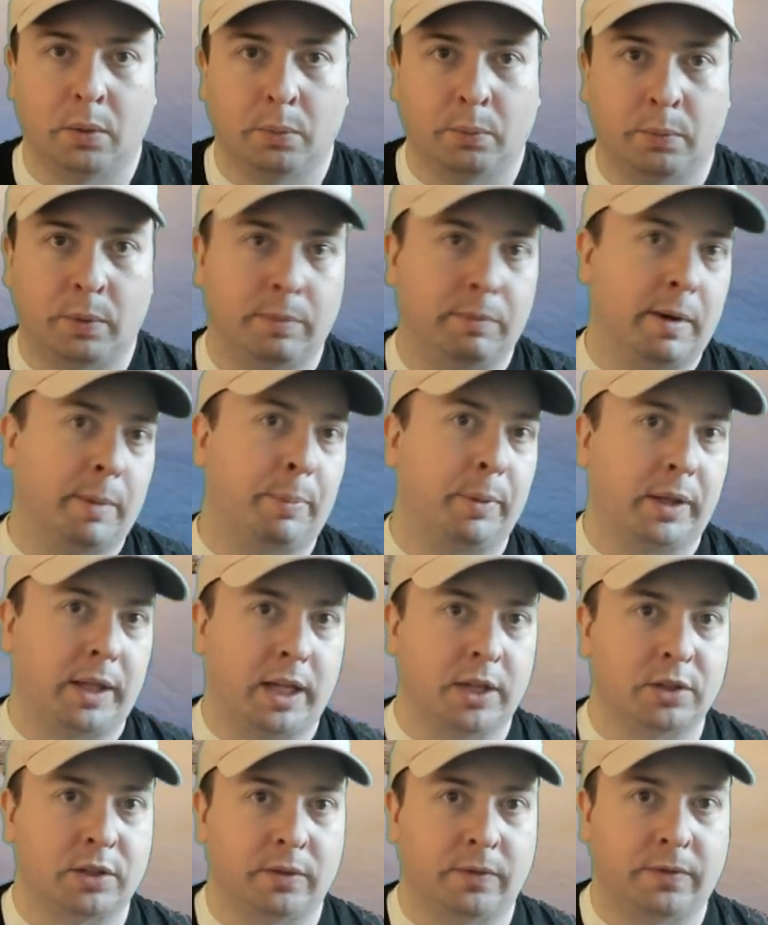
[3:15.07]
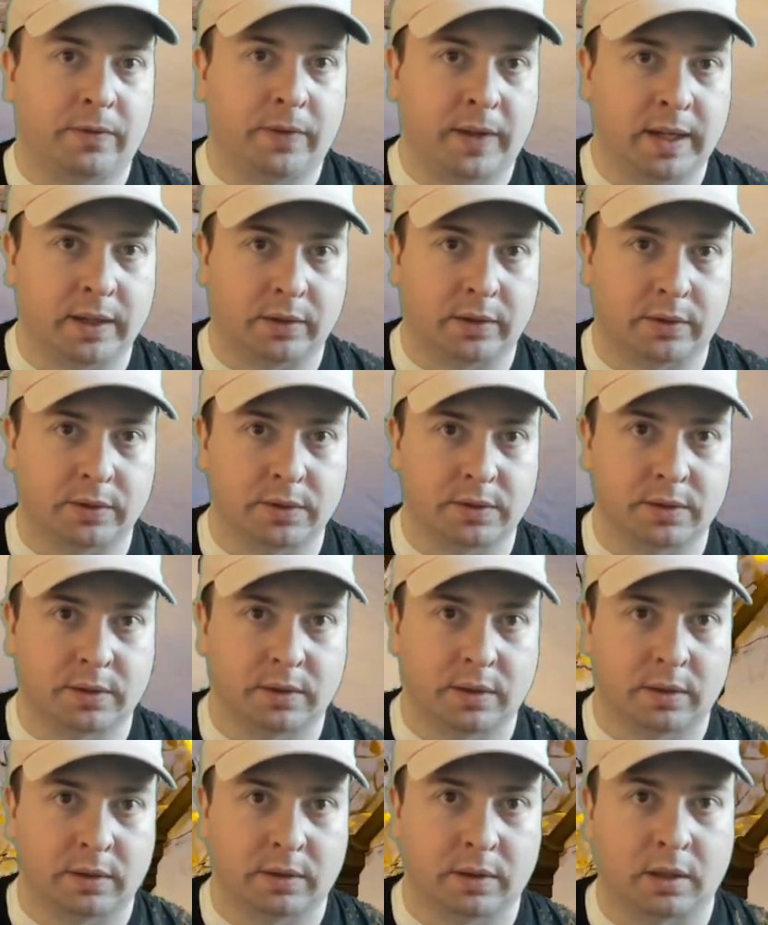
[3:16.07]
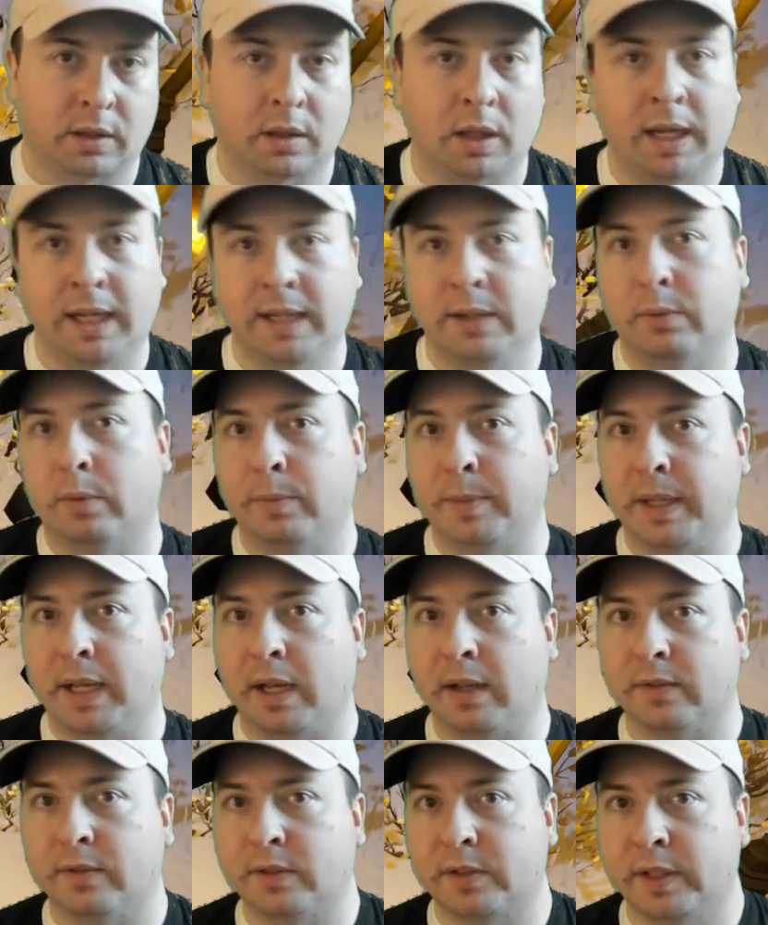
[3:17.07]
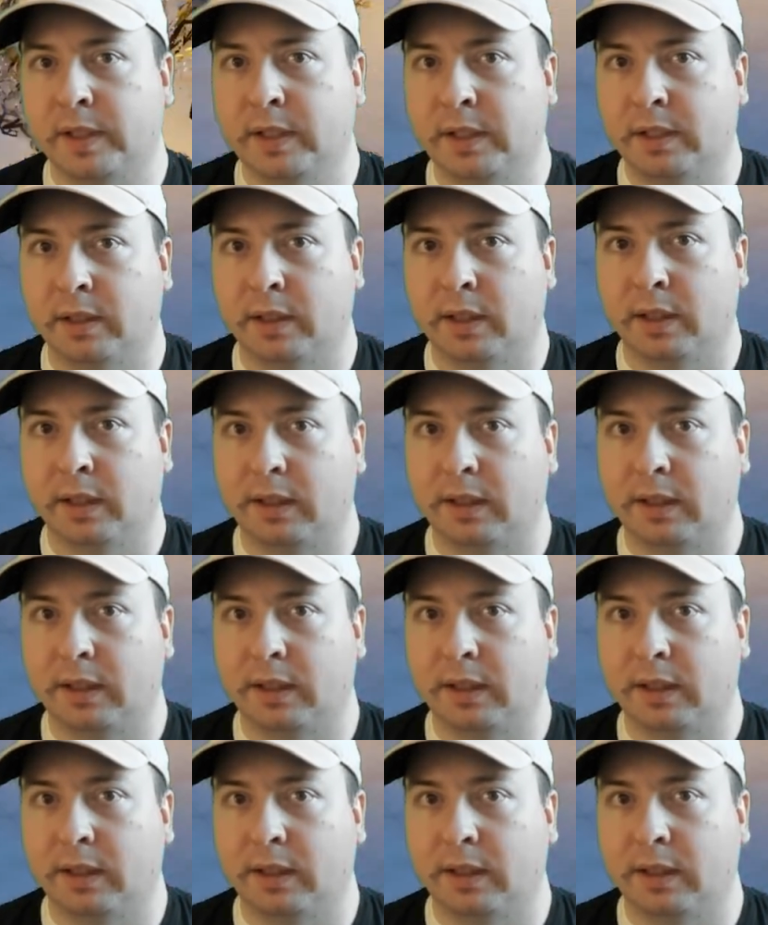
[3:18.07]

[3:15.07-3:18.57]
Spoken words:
When replication fails, the client will be out of sync,